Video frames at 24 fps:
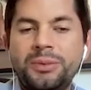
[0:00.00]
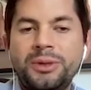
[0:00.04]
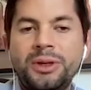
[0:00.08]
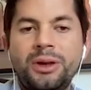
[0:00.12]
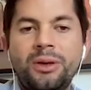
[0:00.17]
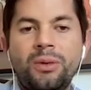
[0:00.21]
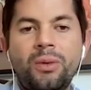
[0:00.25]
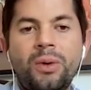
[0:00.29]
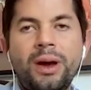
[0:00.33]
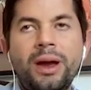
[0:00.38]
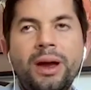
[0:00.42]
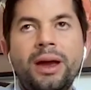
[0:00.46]
in
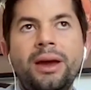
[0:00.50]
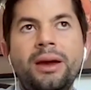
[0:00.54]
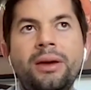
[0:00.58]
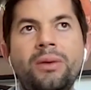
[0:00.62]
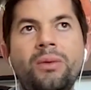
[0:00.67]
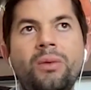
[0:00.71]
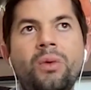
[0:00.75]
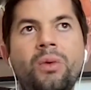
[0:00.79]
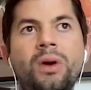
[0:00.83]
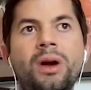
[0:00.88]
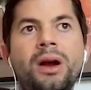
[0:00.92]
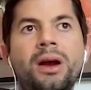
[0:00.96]
a way
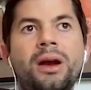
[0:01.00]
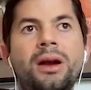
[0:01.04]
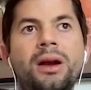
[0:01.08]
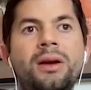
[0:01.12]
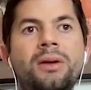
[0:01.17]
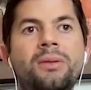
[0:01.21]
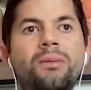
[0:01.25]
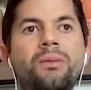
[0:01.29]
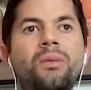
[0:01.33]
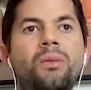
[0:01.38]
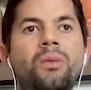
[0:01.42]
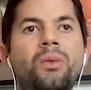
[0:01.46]

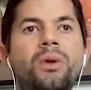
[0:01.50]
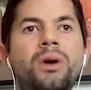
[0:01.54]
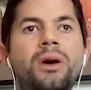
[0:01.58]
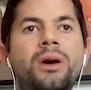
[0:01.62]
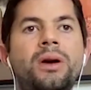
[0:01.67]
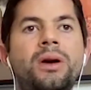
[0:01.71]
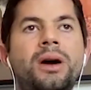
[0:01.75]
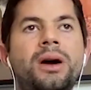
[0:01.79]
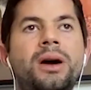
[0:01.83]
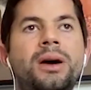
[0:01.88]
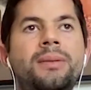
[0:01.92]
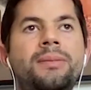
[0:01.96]
where
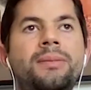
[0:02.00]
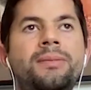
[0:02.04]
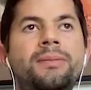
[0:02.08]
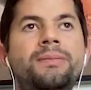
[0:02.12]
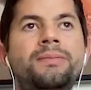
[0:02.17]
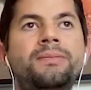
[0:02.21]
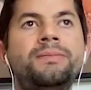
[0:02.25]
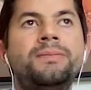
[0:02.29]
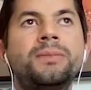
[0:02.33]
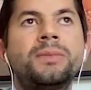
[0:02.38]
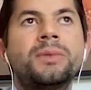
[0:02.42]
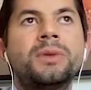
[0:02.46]

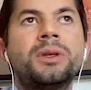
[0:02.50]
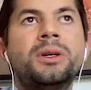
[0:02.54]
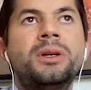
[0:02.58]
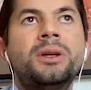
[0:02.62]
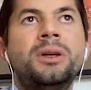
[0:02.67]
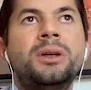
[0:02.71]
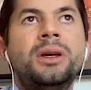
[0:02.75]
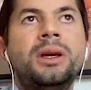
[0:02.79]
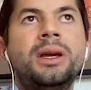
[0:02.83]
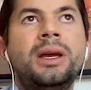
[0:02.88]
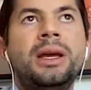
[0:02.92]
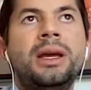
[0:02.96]

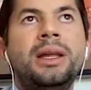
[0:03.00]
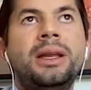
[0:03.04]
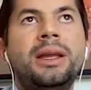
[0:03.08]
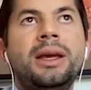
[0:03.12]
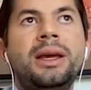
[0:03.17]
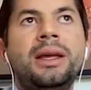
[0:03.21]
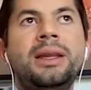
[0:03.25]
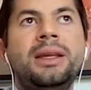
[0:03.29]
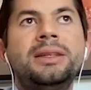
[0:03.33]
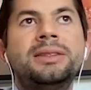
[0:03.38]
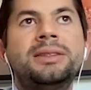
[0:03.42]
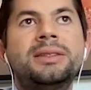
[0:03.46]

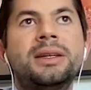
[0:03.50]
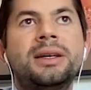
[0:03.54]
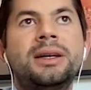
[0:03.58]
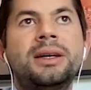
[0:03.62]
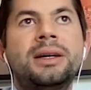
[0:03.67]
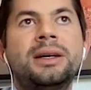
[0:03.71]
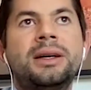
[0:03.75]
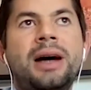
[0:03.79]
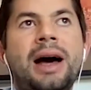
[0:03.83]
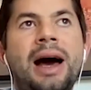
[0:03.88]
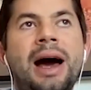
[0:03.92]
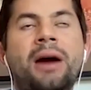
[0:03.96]
it is
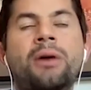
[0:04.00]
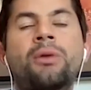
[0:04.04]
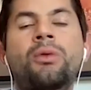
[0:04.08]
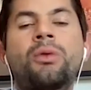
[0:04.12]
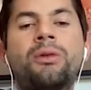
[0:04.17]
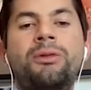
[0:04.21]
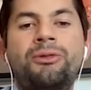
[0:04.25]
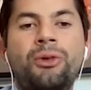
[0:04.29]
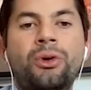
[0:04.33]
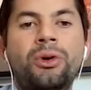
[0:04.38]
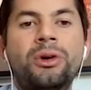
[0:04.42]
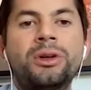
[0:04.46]
a
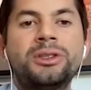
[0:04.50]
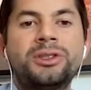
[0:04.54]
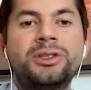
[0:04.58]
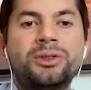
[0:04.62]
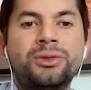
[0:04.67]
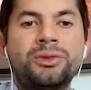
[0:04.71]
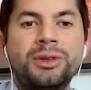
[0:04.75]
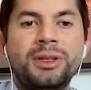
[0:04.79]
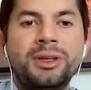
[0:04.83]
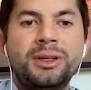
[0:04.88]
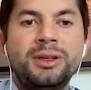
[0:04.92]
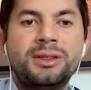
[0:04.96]

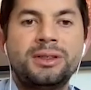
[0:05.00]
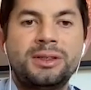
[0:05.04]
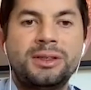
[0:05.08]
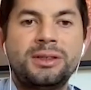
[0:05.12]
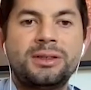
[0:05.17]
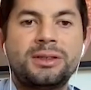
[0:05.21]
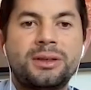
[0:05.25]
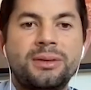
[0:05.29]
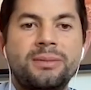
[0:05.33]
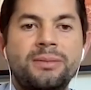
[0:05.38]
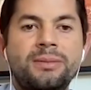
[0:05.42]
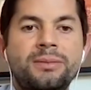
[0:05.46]
agroforestry
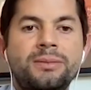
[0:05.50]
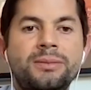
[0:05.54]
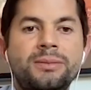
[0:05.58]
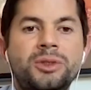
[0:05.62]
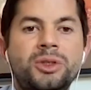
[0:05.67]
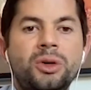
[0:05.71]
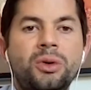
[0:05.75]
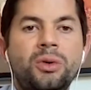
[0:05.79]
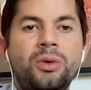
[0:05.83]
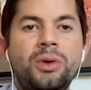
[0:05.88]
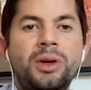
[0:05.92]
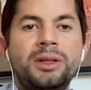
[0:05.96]
system.
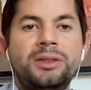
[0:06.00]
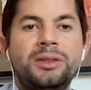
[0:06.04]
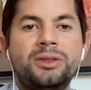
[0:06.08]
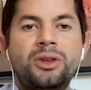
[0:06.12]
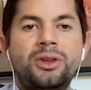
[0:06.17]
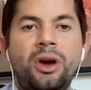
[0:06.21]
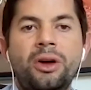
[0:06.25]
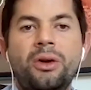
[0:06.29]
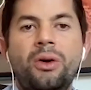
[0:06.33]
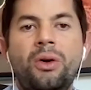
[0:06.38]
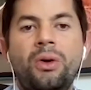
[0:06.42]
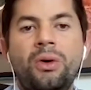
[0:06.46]
So it's
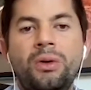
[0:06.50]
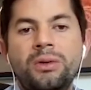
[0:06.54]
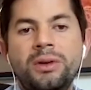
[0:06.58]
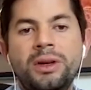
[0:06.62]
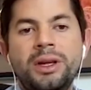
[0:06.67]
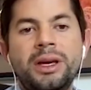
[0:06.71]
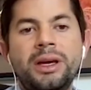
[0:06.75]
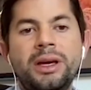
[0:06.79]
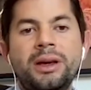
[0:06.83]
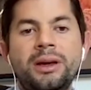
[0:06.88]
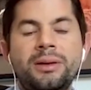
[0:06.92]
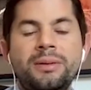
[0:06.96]
not
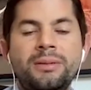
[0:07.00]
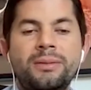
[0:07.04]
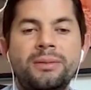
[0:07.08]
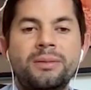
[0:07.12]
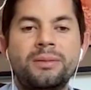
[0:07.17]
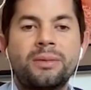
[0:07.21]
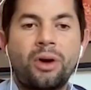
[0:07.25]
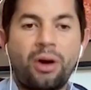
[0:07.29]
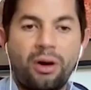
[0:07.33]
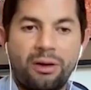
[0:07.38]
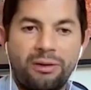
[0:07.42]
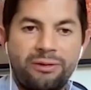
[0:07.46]

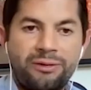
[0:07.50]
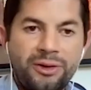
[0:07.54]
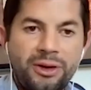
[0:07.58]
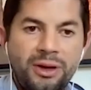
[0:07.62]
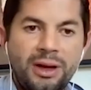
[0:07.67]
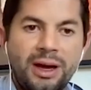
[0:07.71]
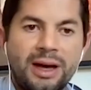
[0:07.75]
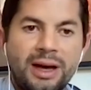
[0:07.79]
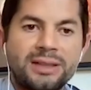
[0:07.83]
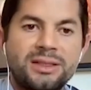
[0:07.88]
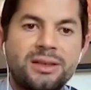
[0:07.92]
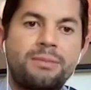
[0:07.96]
only
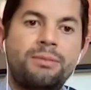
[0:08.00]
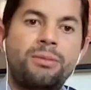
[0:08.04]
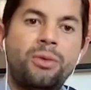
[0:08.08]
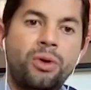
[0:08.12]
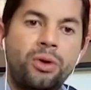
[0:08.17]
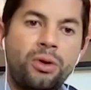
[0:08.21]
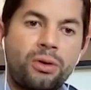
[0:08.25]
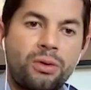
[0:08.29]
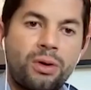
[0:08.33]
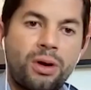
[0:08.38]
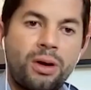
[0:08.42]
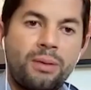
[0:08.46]
coffee as a
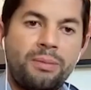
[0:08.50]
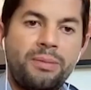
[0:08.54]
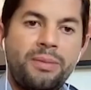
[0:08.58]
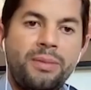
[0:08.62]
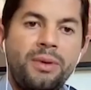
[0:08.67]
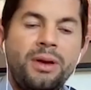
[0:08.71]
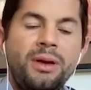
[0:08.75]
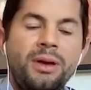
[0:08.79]
monocrop.